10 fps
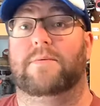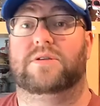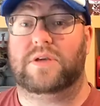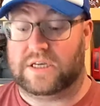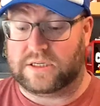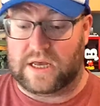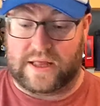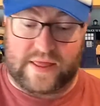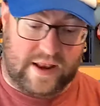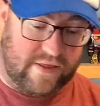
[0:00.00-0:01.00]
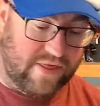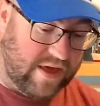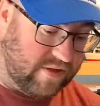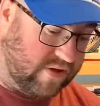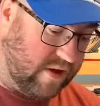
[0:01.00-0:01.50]
So yes, and then
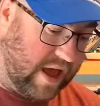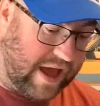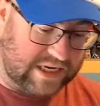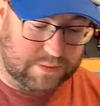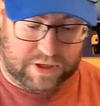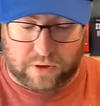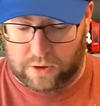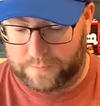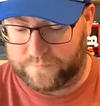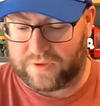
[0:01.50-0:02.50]
this had to be gone.